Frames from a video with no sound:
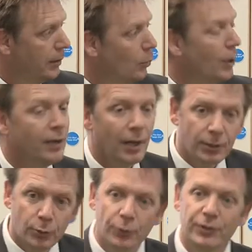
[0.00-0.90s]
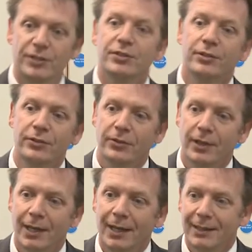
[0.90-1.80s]
What are the conditions
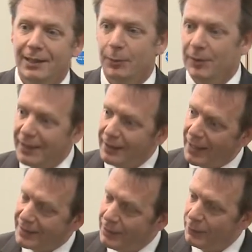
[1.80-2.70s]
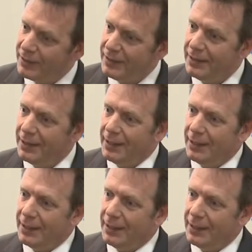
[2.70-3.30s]
that the particular activity